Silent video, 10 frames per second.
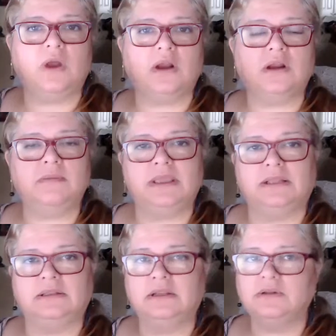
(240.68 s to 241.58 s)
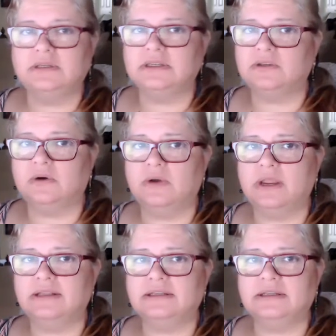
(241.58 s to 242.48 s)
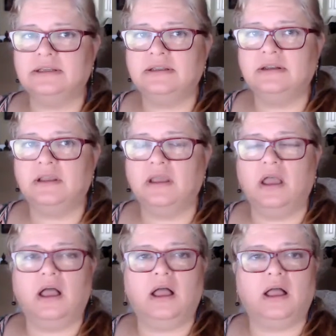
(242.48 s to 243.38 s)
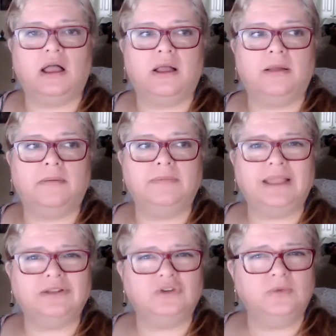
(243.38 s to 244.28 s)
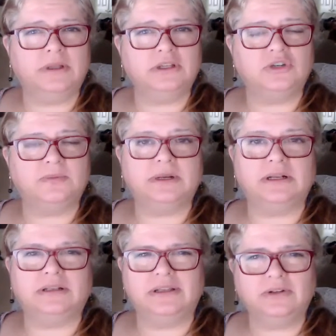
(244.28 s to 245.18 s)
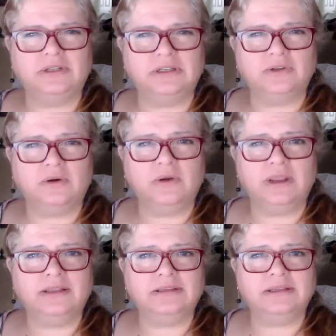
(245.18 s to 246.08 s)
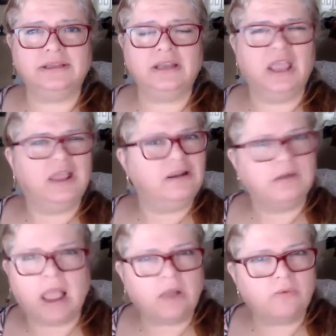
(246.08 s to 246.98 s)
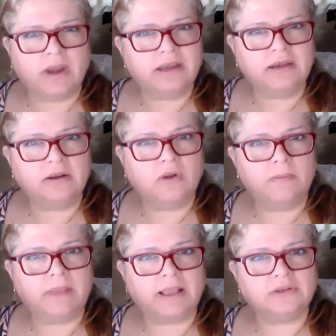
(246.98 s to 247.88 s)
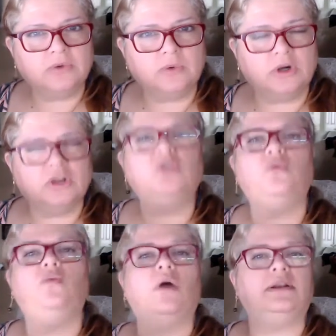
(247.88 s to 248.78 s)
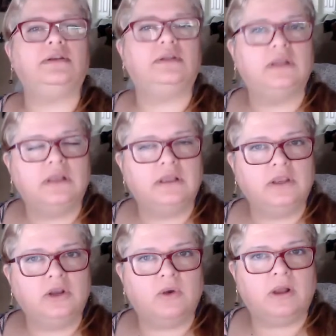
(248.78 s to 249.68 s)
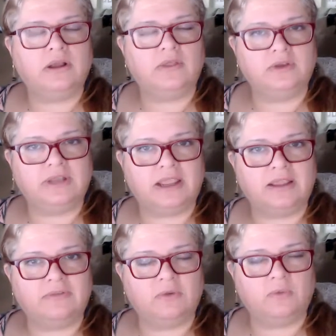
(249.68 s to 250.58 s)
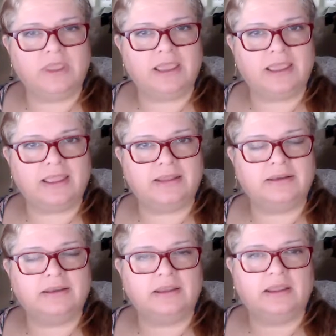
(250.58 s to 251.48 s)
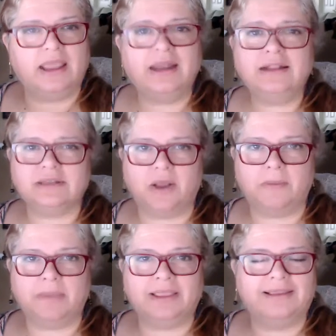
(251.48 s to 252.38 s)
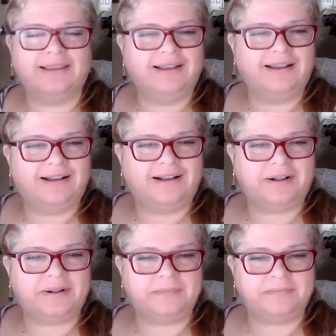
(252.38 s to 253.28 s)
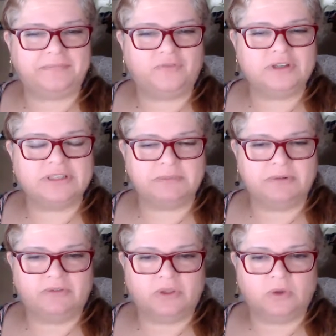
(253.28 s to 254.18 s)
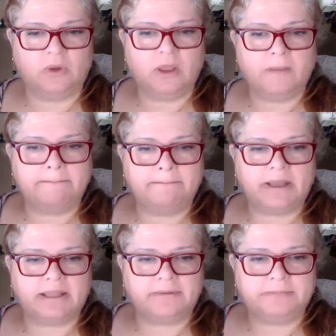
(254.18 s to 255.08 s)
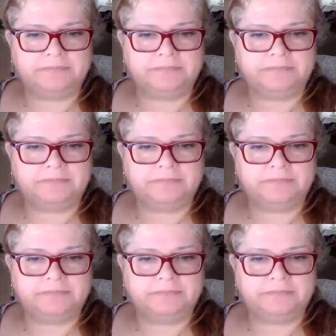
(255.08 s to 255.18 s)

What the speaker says: are going to be a little disoriented, not too much, but a little disoriented, not ready to go back to work. You want, another day of the weekend, and it's coming for some of you, but